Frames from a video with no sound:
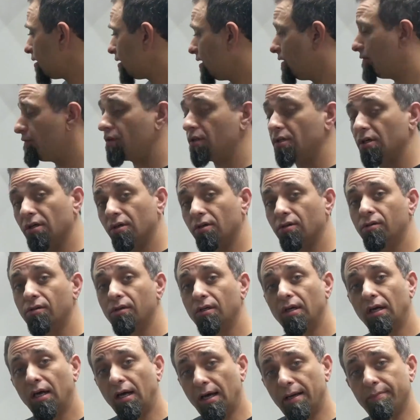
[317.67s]
even though
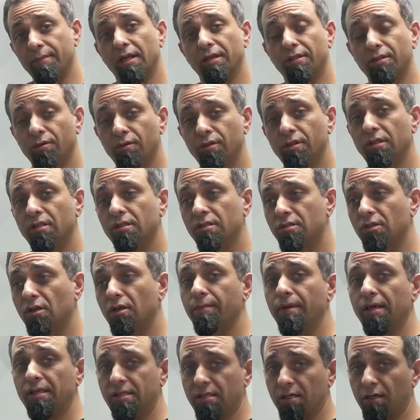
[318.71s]
I'm not doing the install
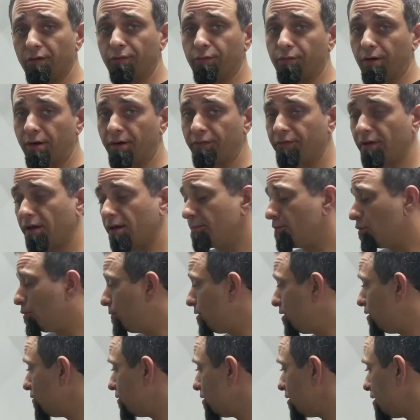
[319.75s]
myself, Rarefab will
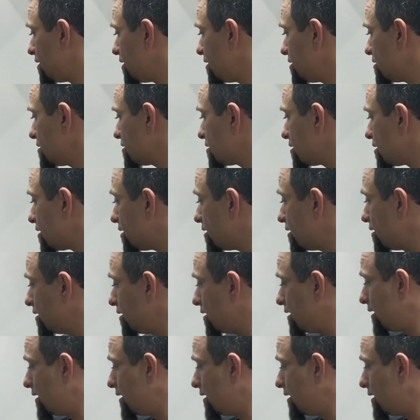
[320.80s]
be doing the install,